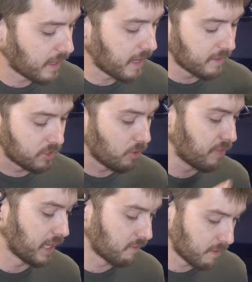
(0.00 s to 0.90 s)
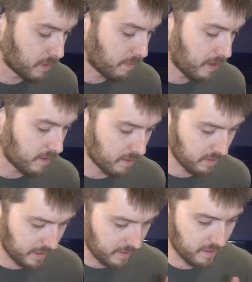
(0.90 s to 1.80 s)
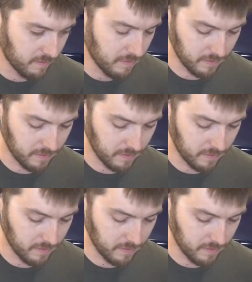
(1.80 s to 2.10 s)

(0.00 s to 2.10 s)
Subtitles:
I had this whole thing ripped apart earlier, and